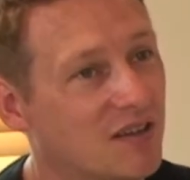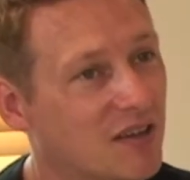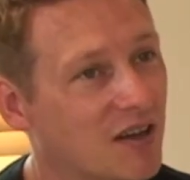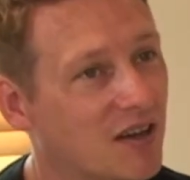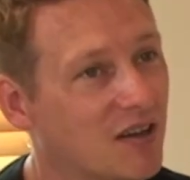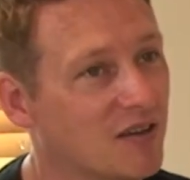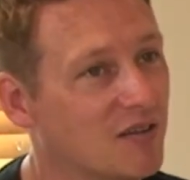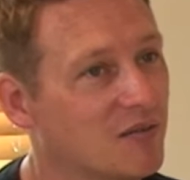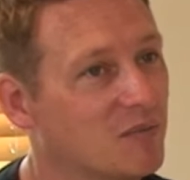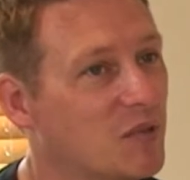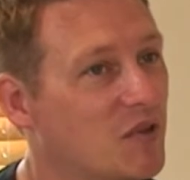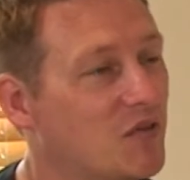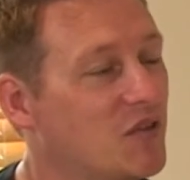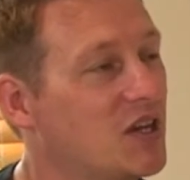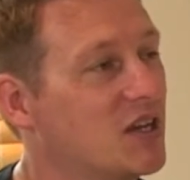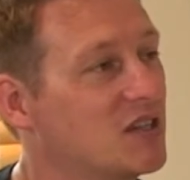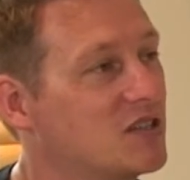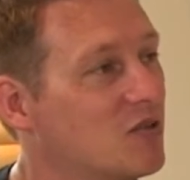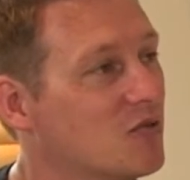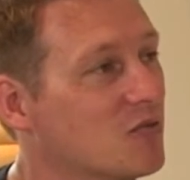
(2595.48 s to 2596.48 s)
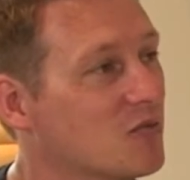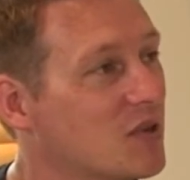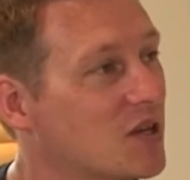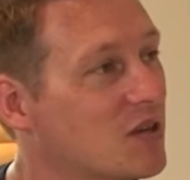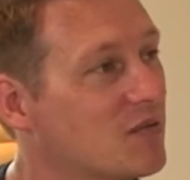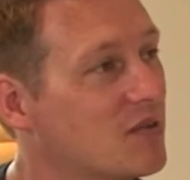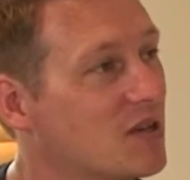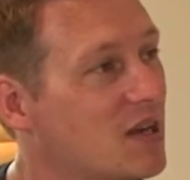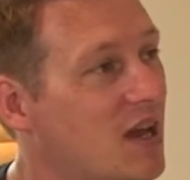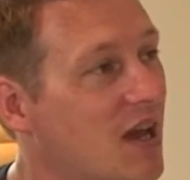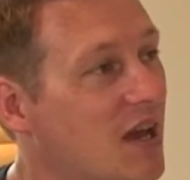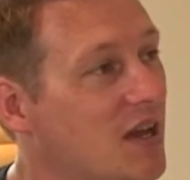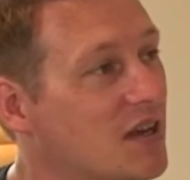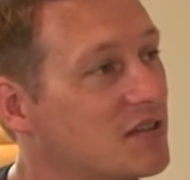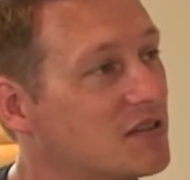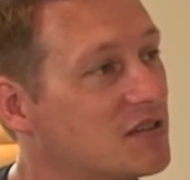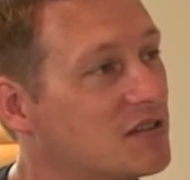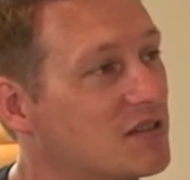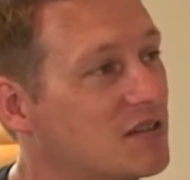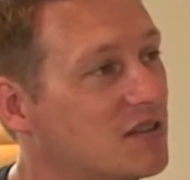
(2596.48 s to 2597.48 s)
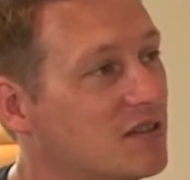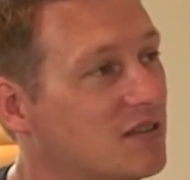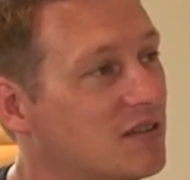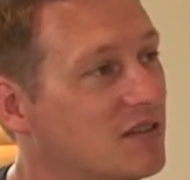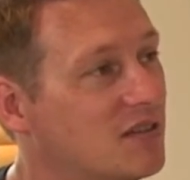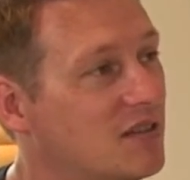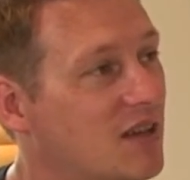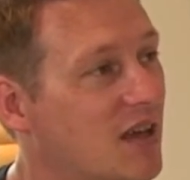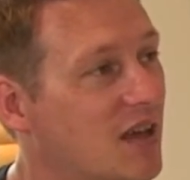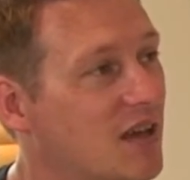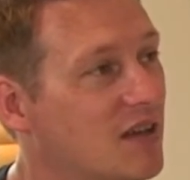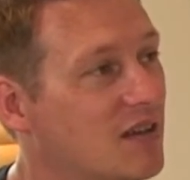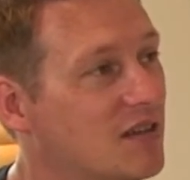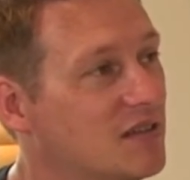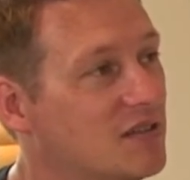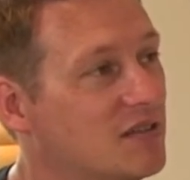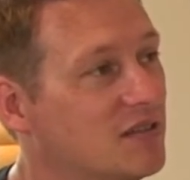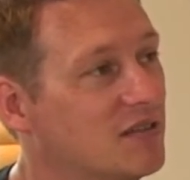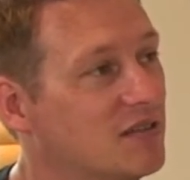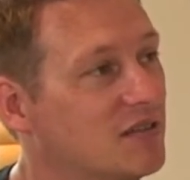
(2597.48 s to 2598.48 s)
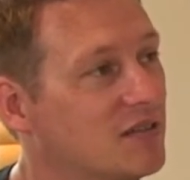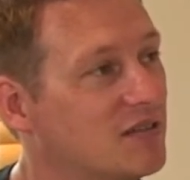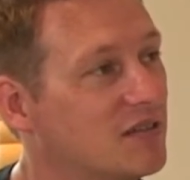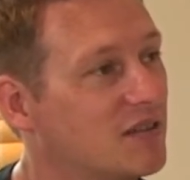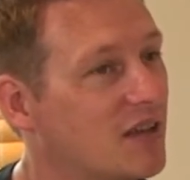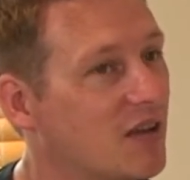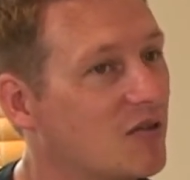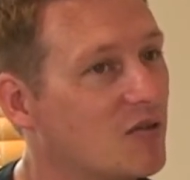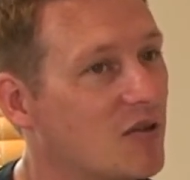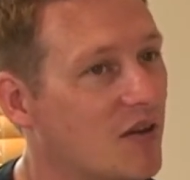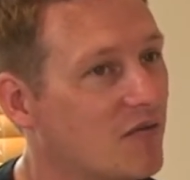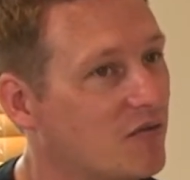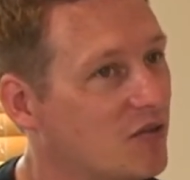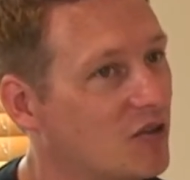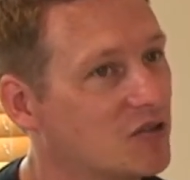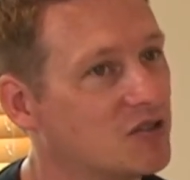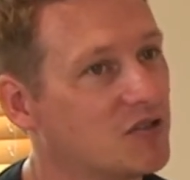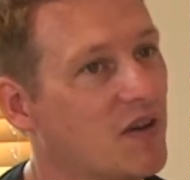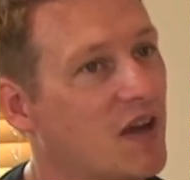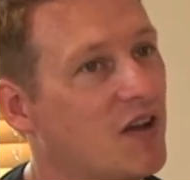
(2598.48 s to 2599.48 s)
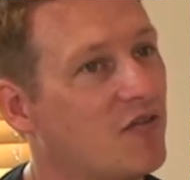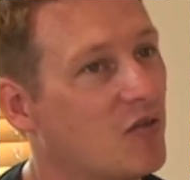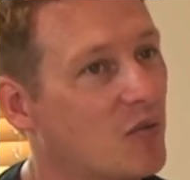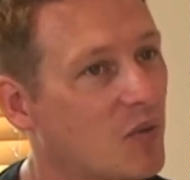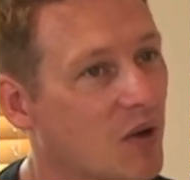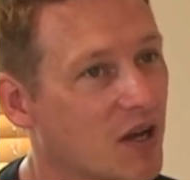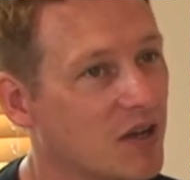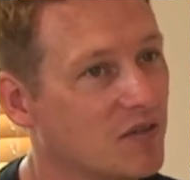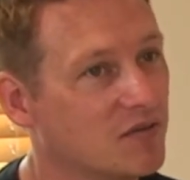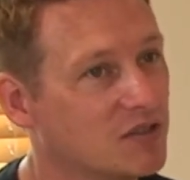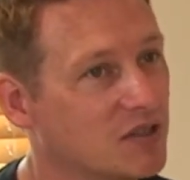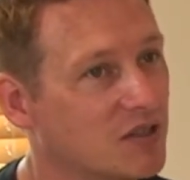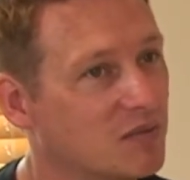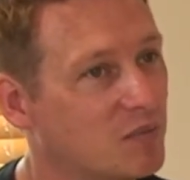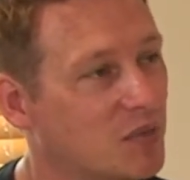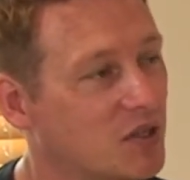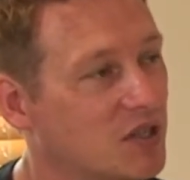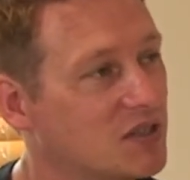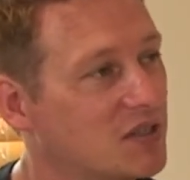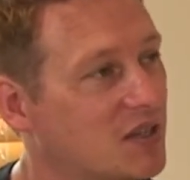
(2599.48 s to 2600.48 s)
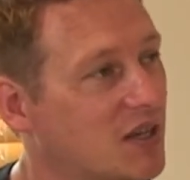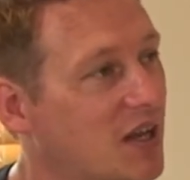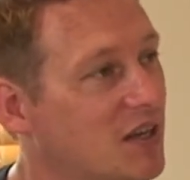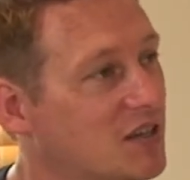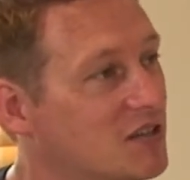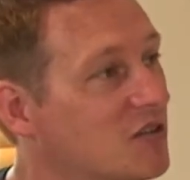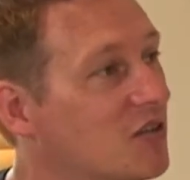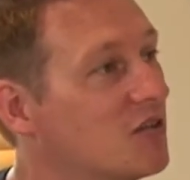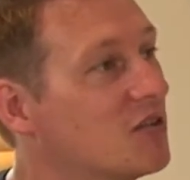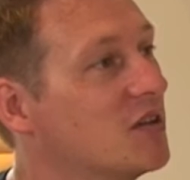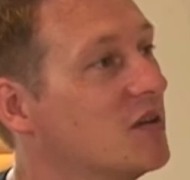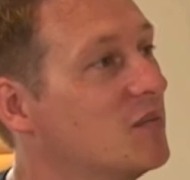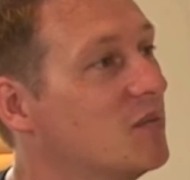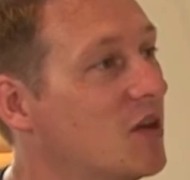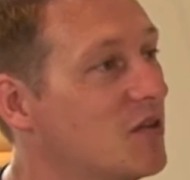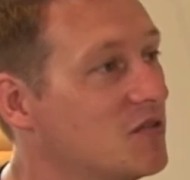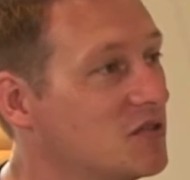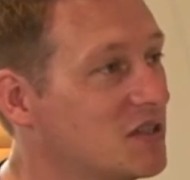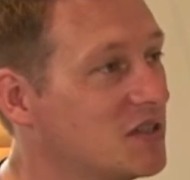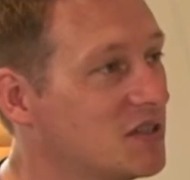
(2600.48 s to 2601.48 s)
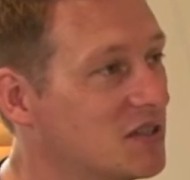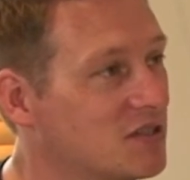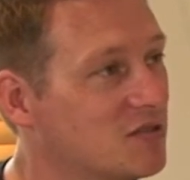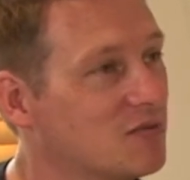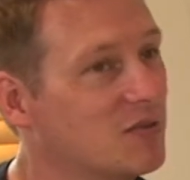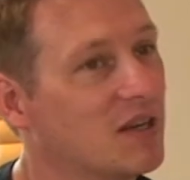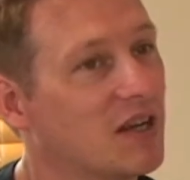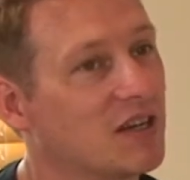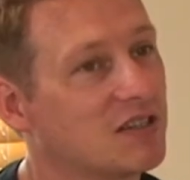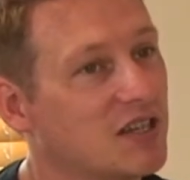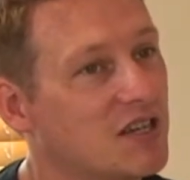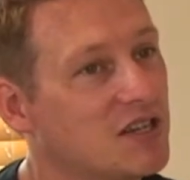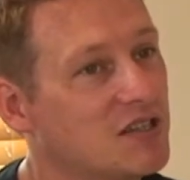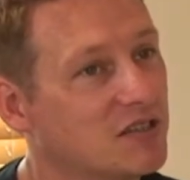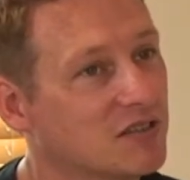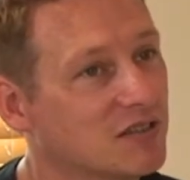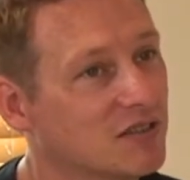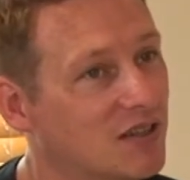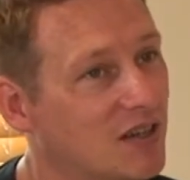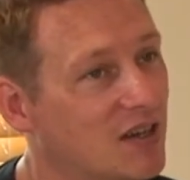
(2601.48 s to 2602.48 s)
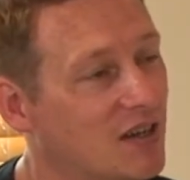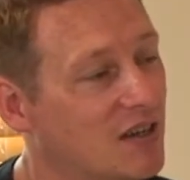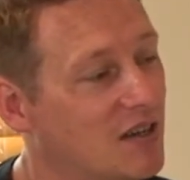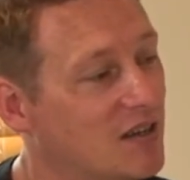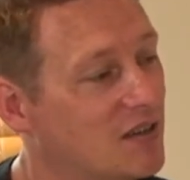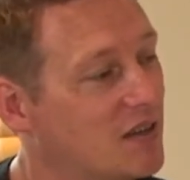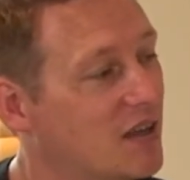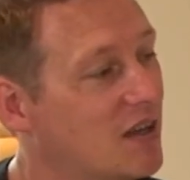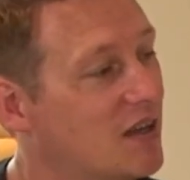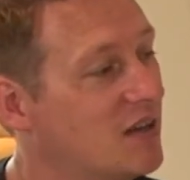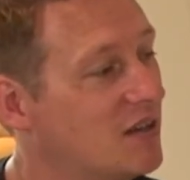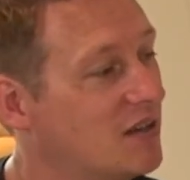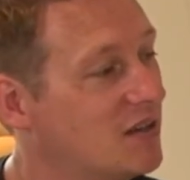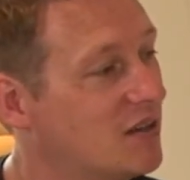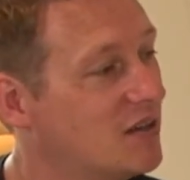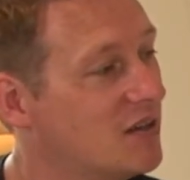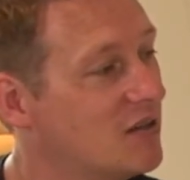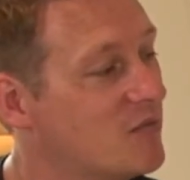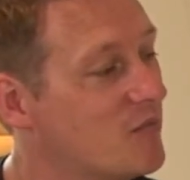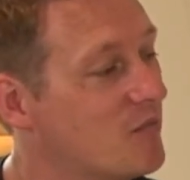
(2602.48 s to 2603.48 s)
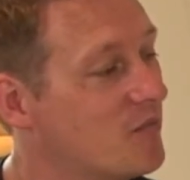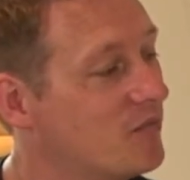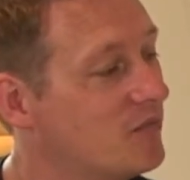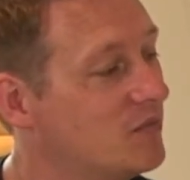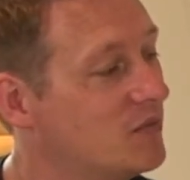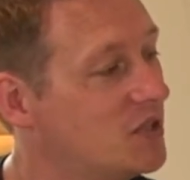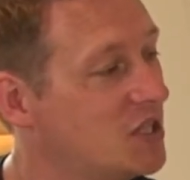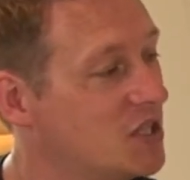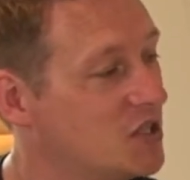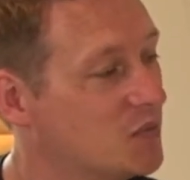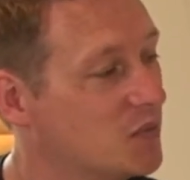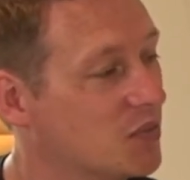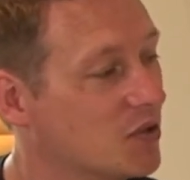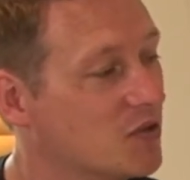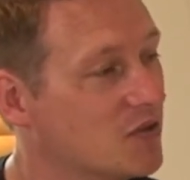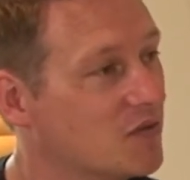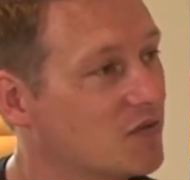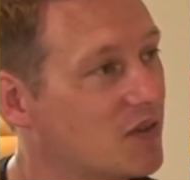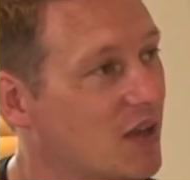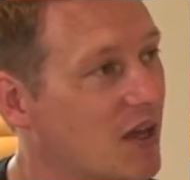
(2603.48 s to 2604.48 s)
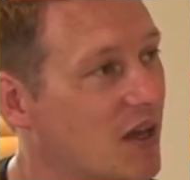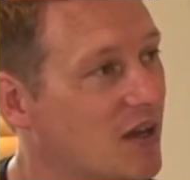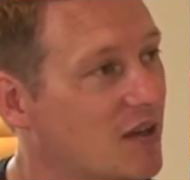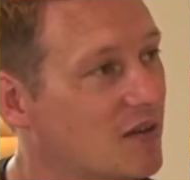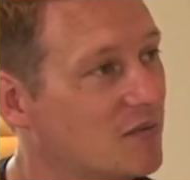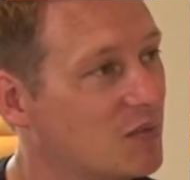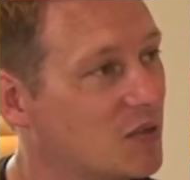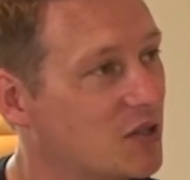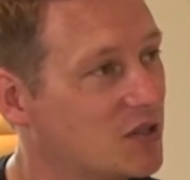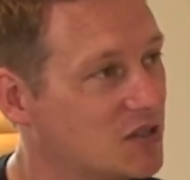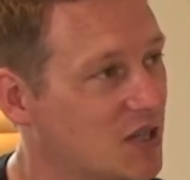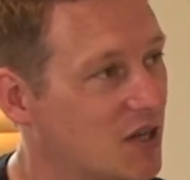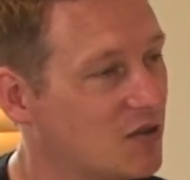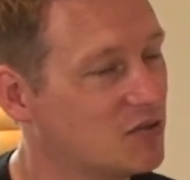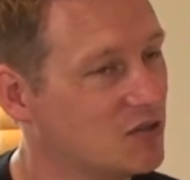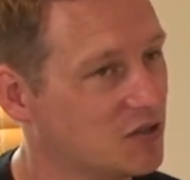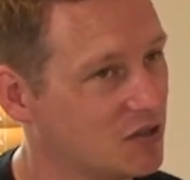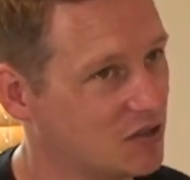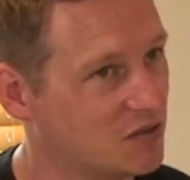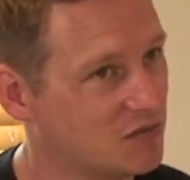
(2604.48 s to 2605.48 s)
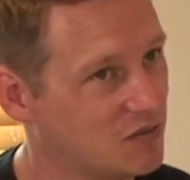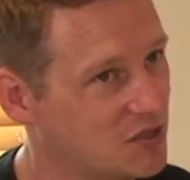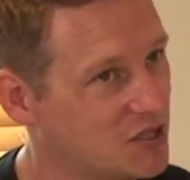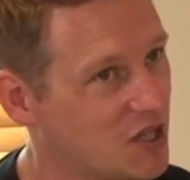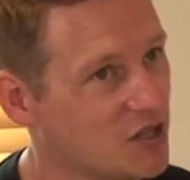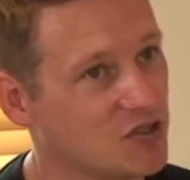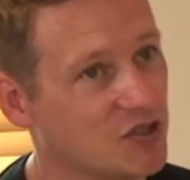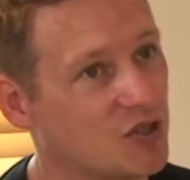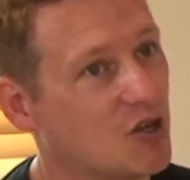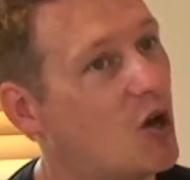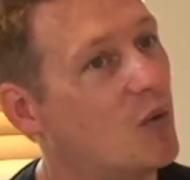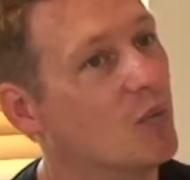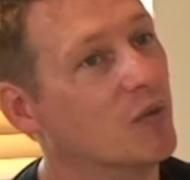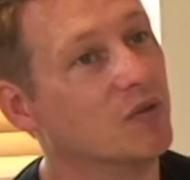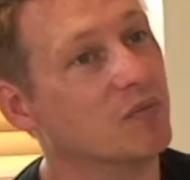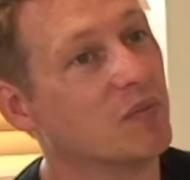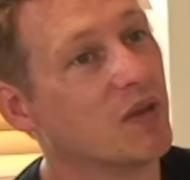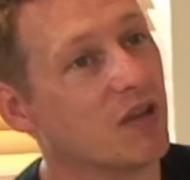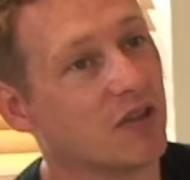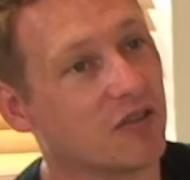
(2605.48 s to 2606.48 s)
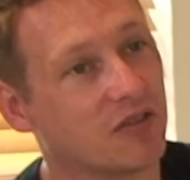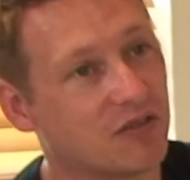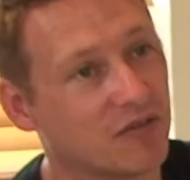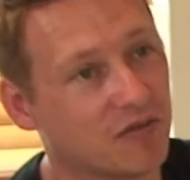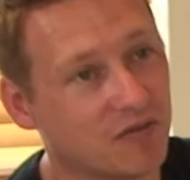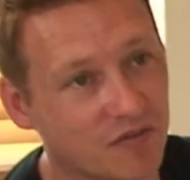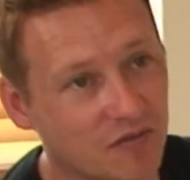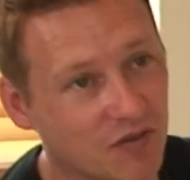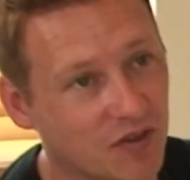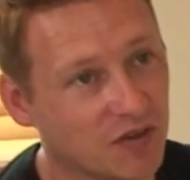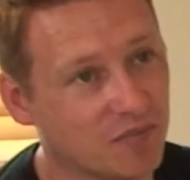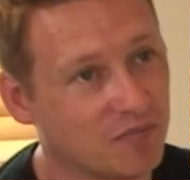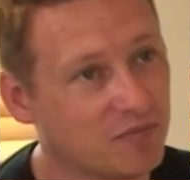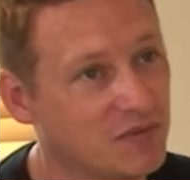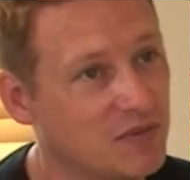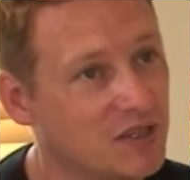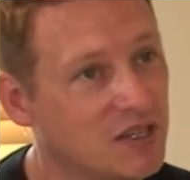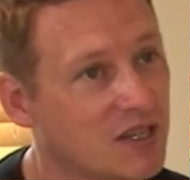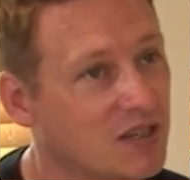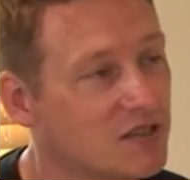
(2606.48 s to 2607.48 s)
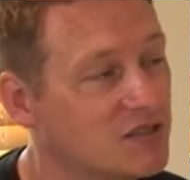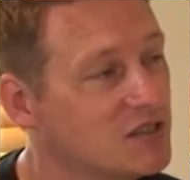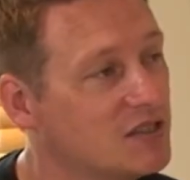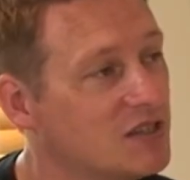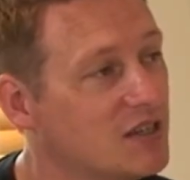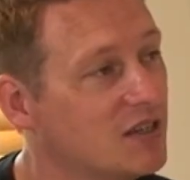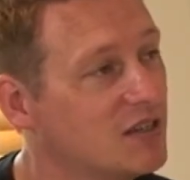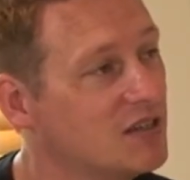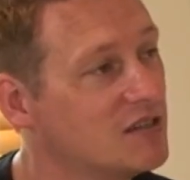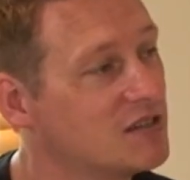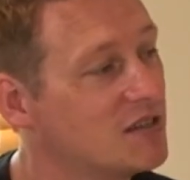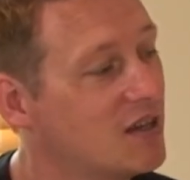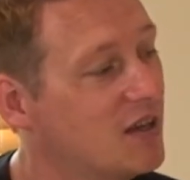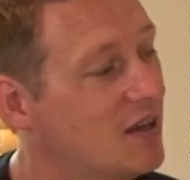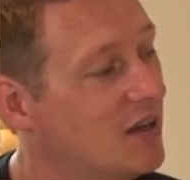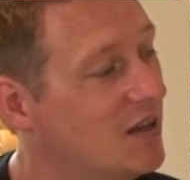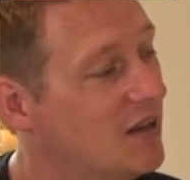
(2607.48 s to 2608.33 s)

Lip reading: If you get someone really relaxed, then they'll have lots of alpha waves, but again, it's not the hypnosis, it's the relaxation. They disproved that because that was such a common myth for years and years,